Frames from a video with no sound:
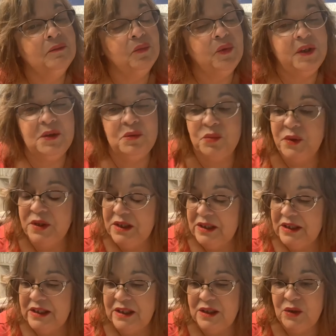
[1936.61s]
we
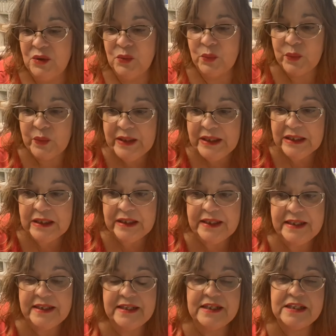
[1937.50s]
really,
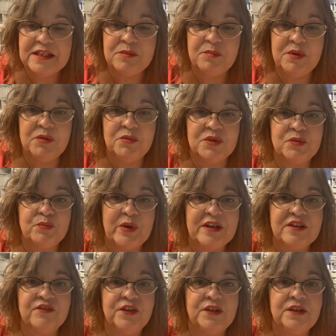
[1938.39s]
really need to be
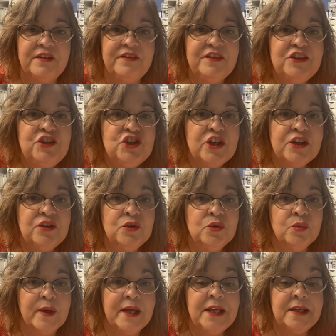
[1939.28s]
respectful of each
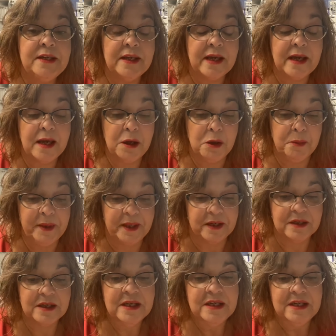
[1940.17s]
other right now
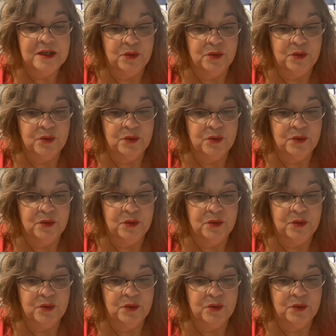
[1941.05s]
and